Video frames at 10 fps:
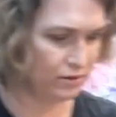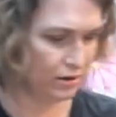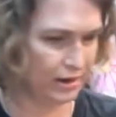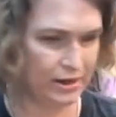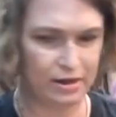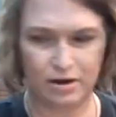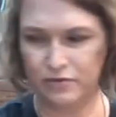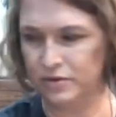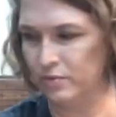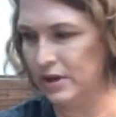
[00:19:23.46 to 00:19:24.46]
heat gun over
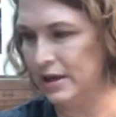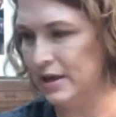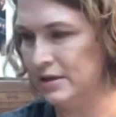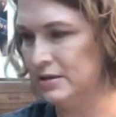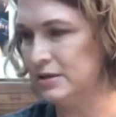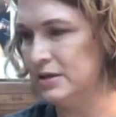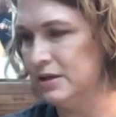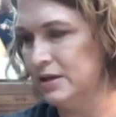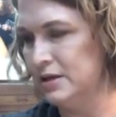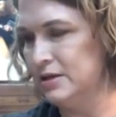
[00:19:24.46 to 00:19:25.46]
the weekend.
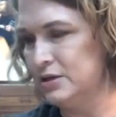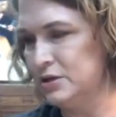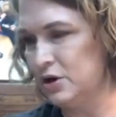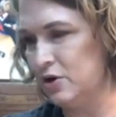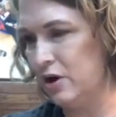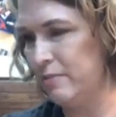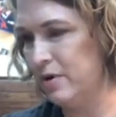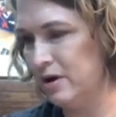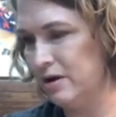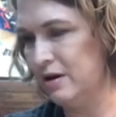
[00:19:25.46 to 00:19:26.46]
So I
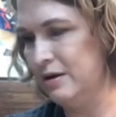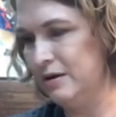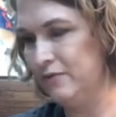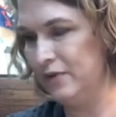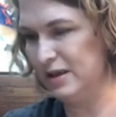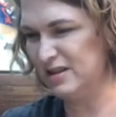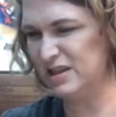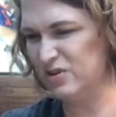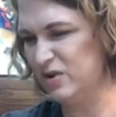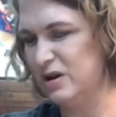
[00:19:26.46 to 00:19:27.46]
bought a
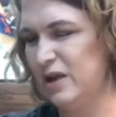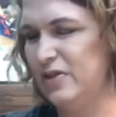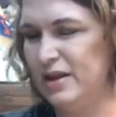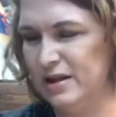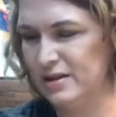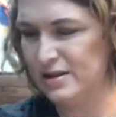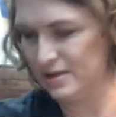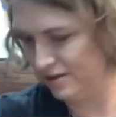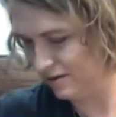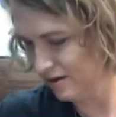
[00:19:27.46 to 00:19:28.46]
fancier one, and I think it's
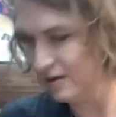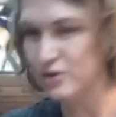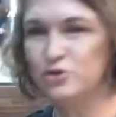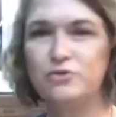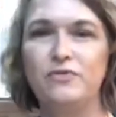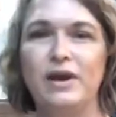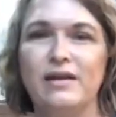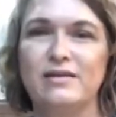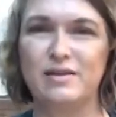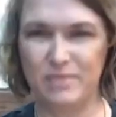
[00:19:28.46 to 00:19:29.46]
too
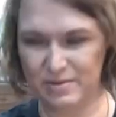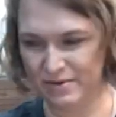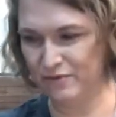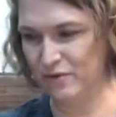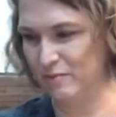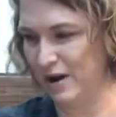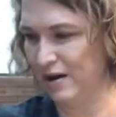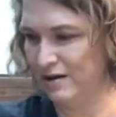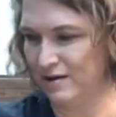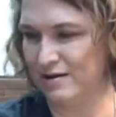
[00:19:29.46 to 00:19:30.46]
fancy maybe for my
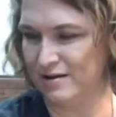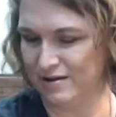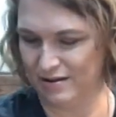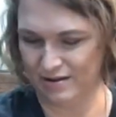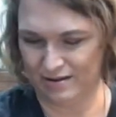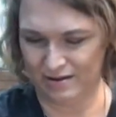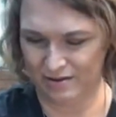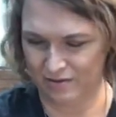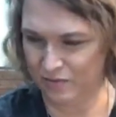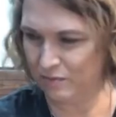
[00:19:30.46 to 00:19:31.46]

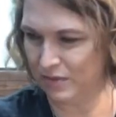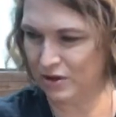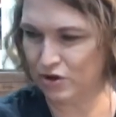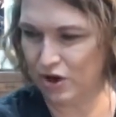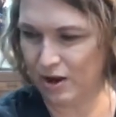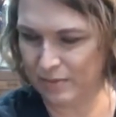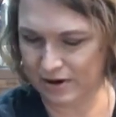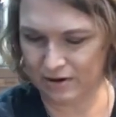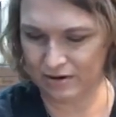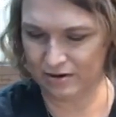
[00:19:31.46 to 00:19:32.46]
shop here.